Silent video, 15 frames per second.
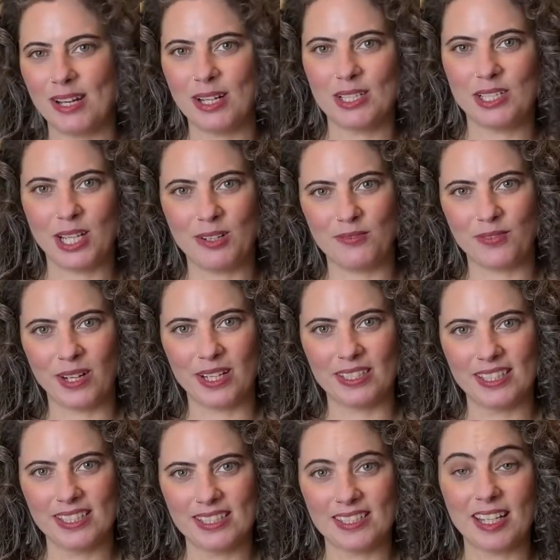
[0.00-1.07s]
Sarah Jane
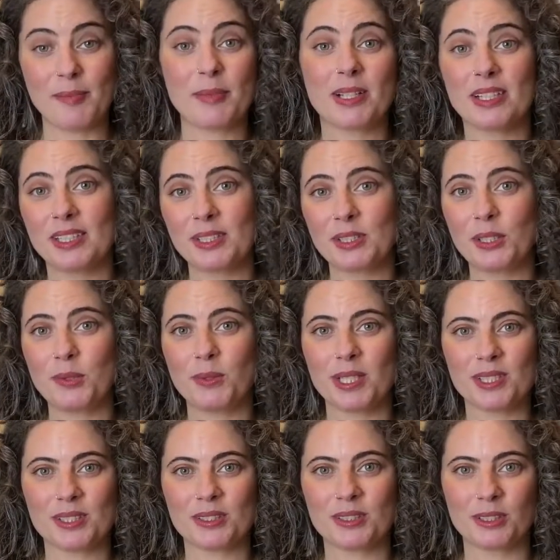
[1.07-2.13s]
Fairless, and I'm a clinical
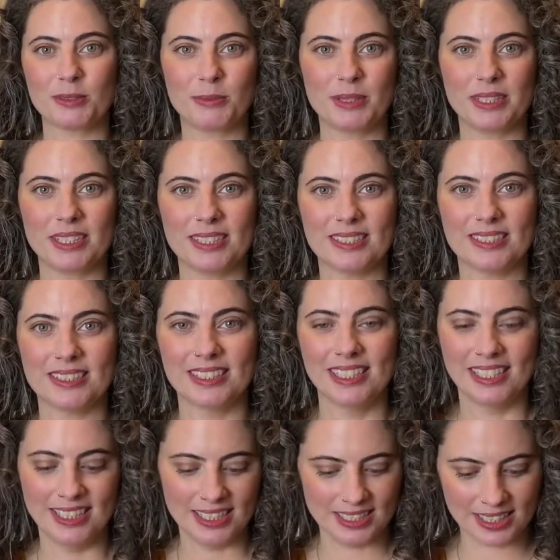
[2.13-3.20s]
Western herbalist.
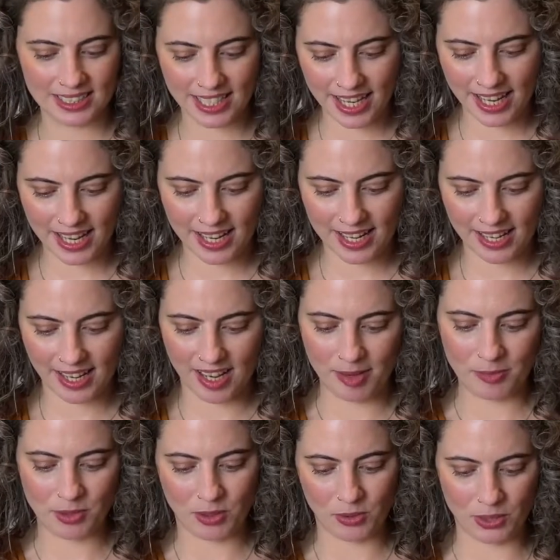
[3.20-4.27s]
Today,
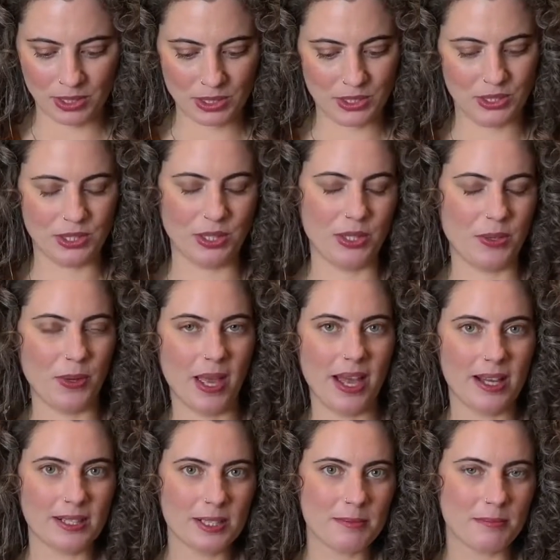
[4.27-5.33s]
I'm going to show you
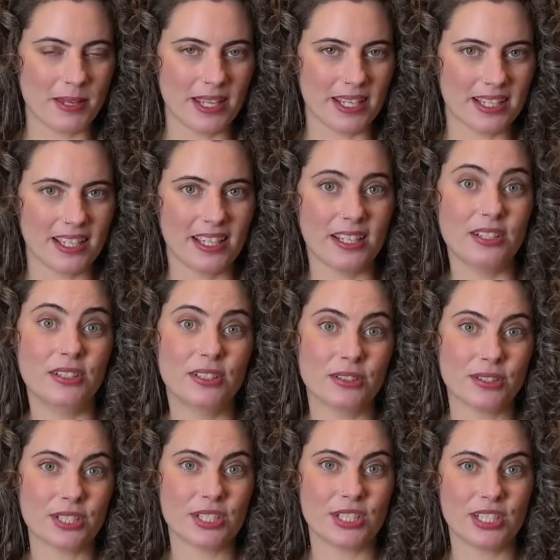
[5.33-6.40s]
how to make a
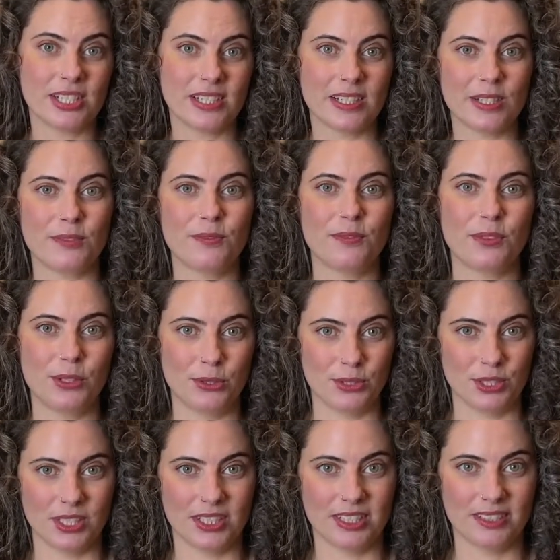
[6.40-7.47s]
nourishing
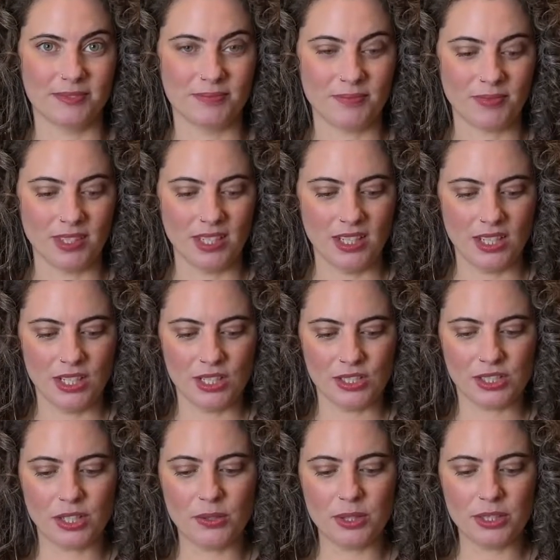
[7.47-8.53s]
infusion.
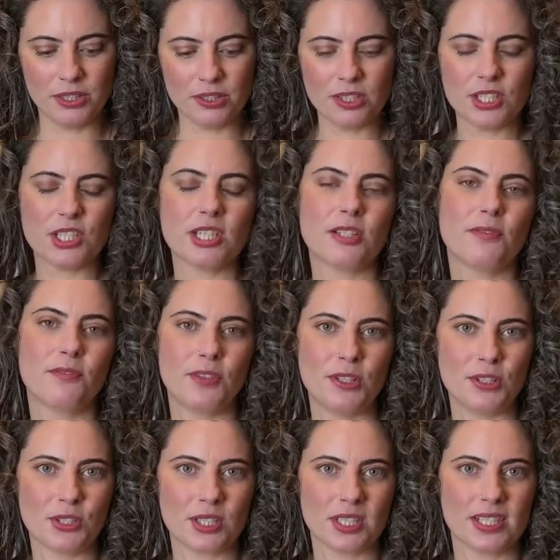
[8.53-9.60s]
So a nourishing
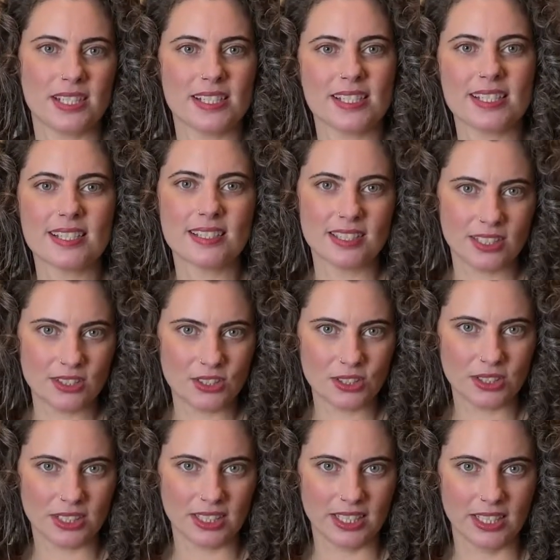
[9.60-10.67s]
infusion is
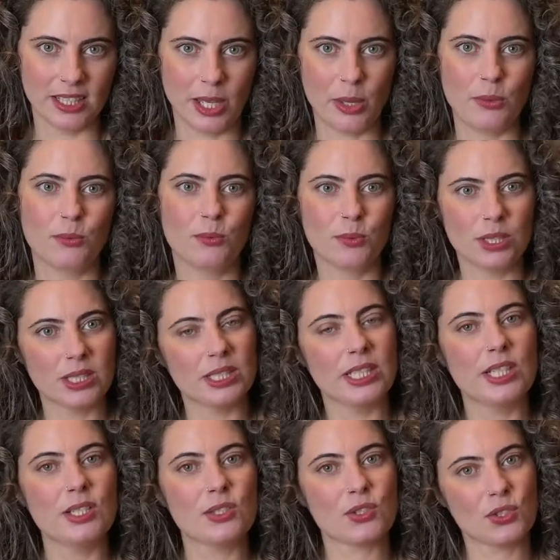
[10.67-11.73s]
essentially a
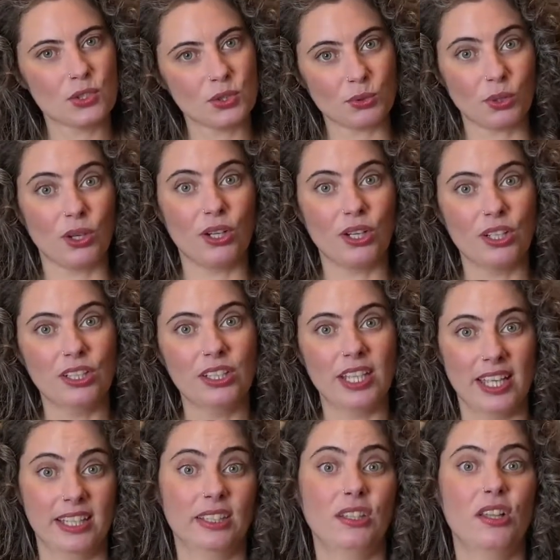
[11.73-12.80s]
really
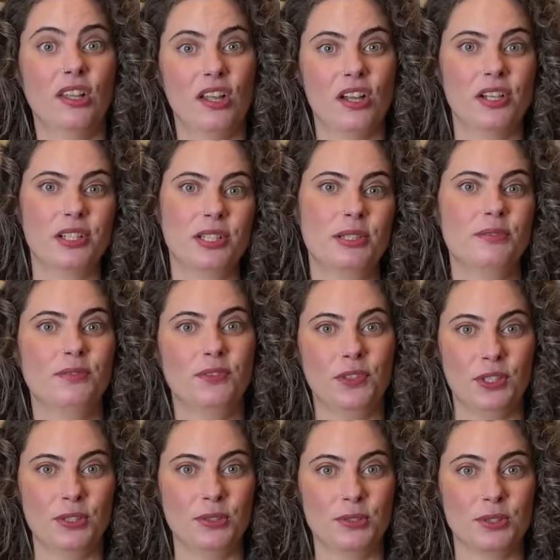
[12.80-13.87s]
strong and long
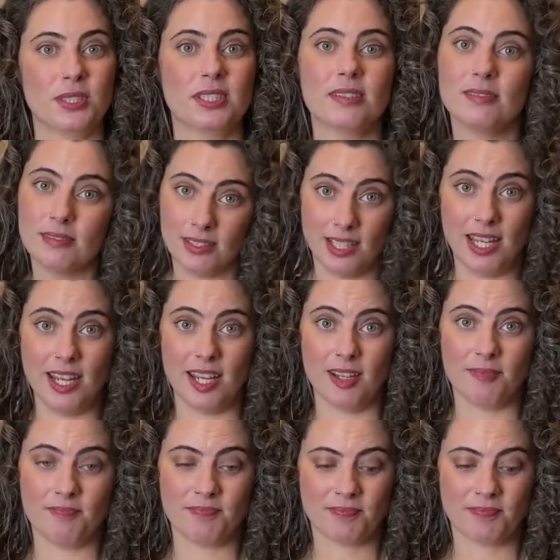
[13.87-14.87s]
infused tea.